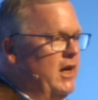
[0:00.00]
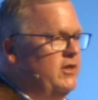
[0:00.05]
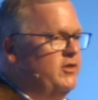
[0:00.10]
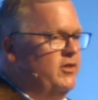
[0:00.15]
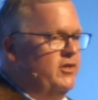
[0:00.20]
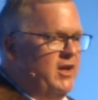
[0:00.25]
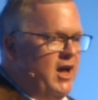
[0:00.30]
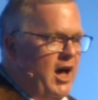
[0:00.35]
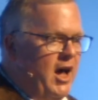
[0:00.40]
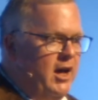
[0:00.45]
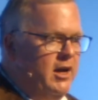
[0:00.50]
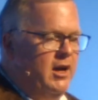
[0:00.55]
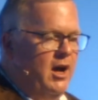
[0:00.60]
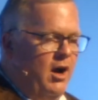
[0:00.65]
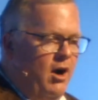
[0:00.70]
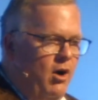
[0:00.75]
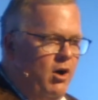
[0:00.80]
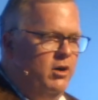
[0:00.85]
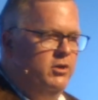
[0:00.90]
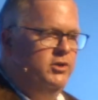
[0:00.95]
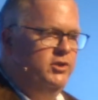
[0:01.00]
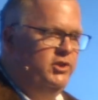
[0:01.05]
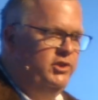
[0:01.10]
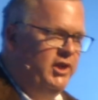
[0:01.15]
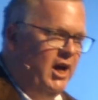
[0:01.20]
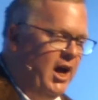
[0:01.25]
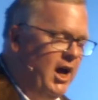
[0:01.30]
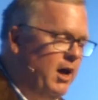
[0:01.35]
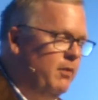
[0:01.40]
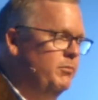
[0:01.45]
It's not our
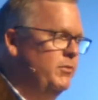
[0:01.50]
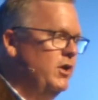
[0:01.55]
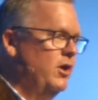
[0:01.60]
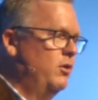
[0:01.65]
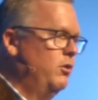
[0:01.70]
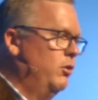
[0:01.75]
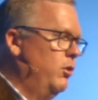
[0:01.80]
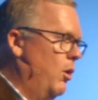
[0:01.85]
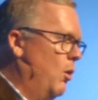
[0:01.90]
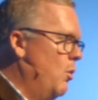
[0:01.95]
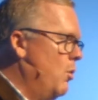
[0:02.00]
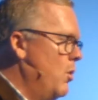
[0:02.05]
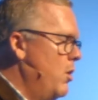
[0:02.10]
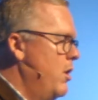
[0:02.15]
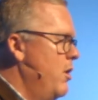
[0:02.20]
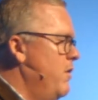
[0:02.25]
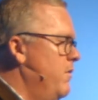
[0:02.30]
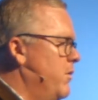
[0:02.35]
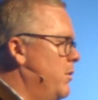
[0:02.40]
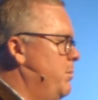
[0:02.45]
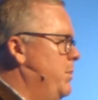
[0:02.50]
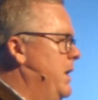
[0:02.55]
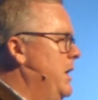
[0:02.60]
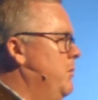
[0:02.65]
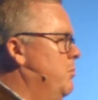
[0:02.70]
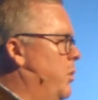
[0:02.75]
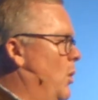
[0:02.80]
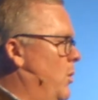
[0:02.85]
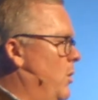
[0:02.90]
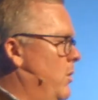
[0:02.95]
job to lord over
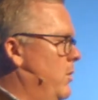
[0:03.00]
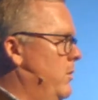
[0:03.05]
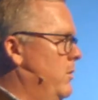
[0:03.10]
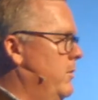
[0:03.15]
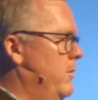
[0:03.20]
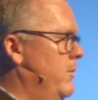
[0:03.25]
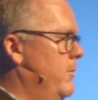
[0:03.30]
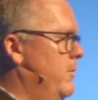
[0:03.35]
people,